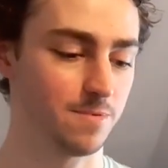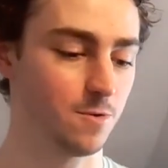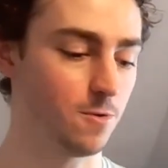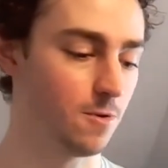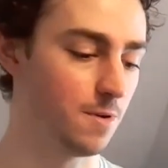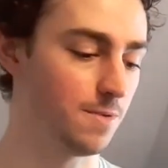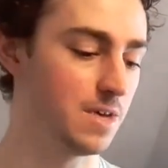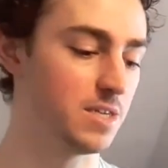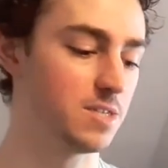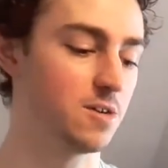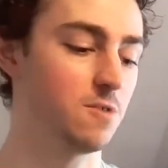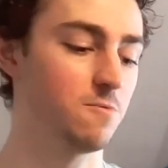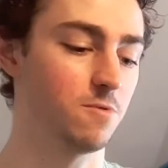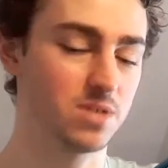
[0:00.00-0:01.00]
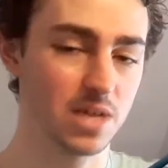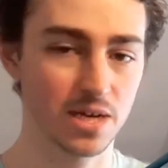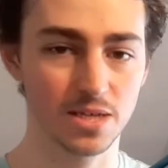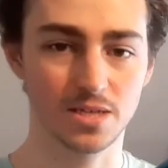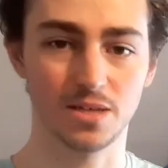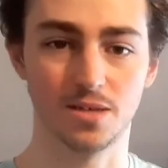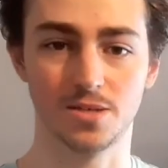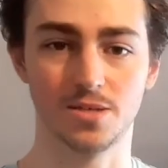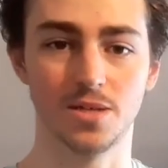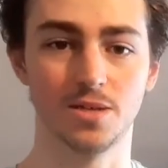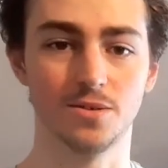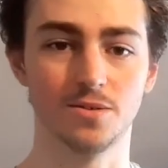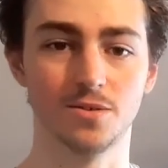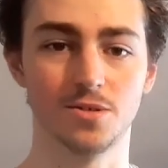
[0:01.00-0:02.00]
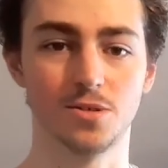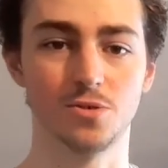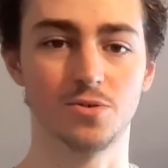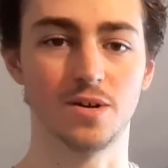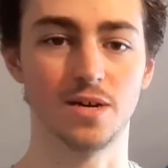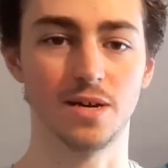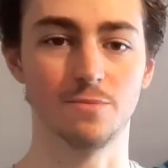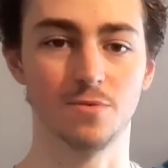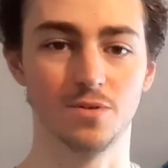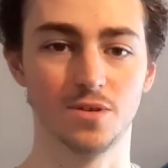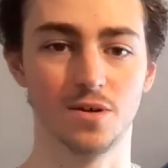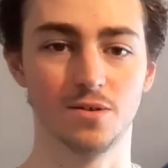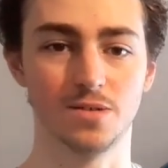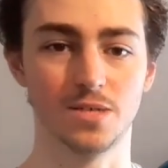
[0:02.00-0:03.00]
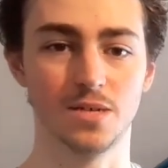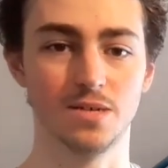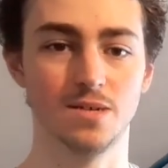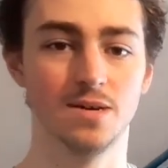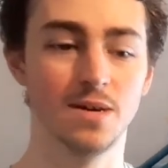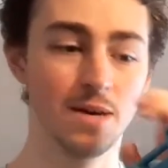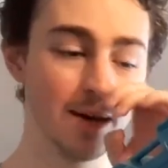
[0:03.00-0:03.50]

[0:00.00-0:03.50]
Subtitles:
or they start rotating the cylinder to try and get more darts in.